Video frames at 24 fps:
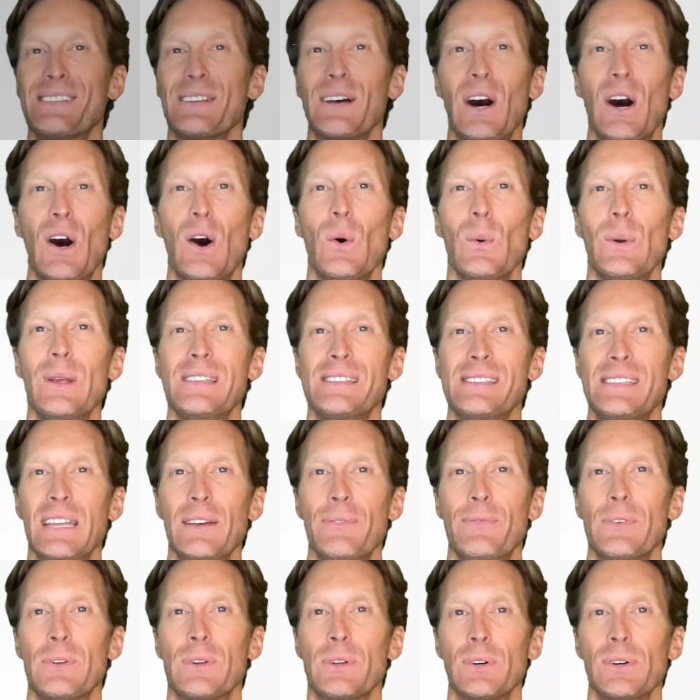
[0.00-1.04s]
always
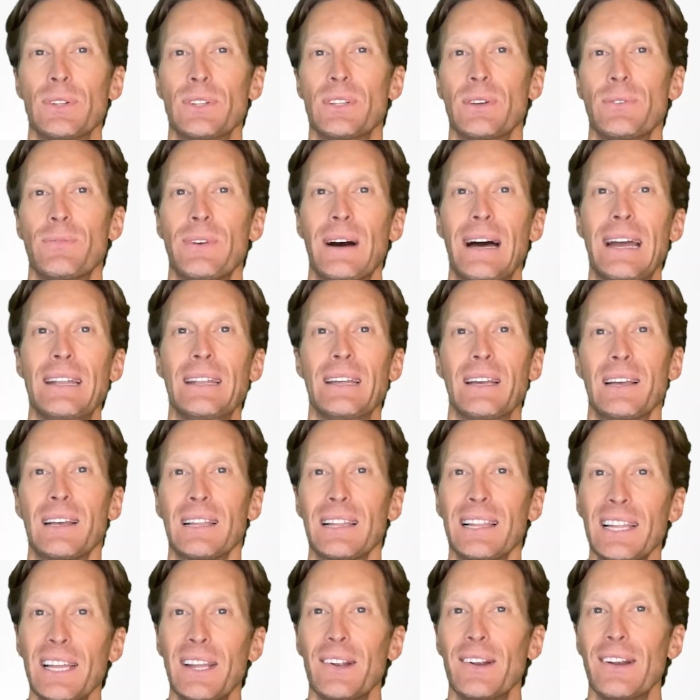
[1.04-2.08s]
difficult to find a
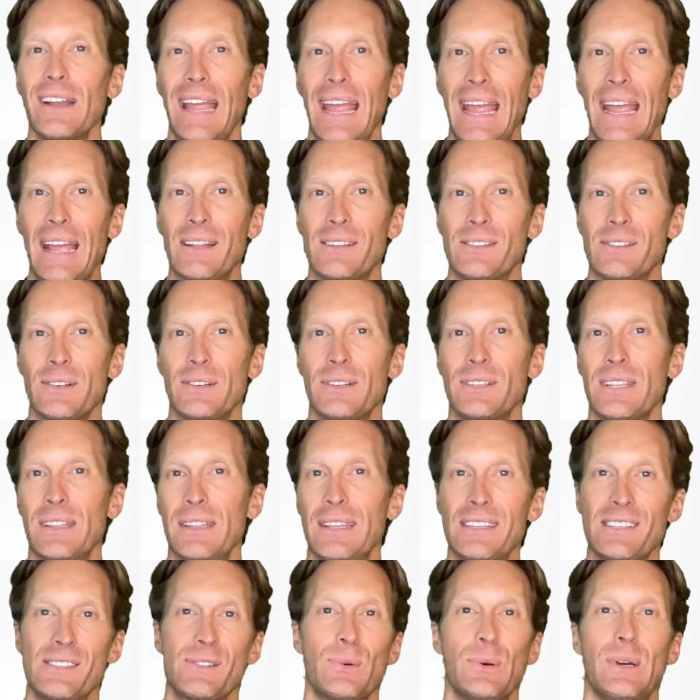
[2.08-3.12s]
clear answer to
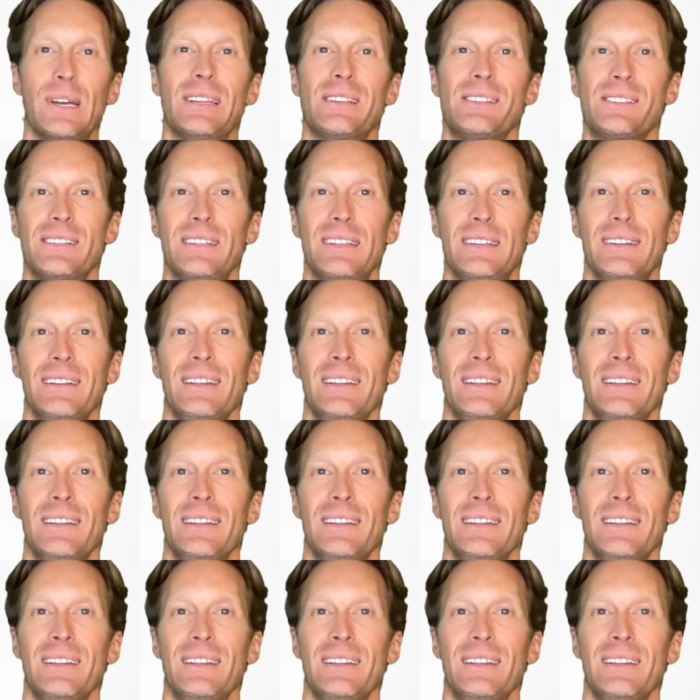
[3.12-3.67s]
this question,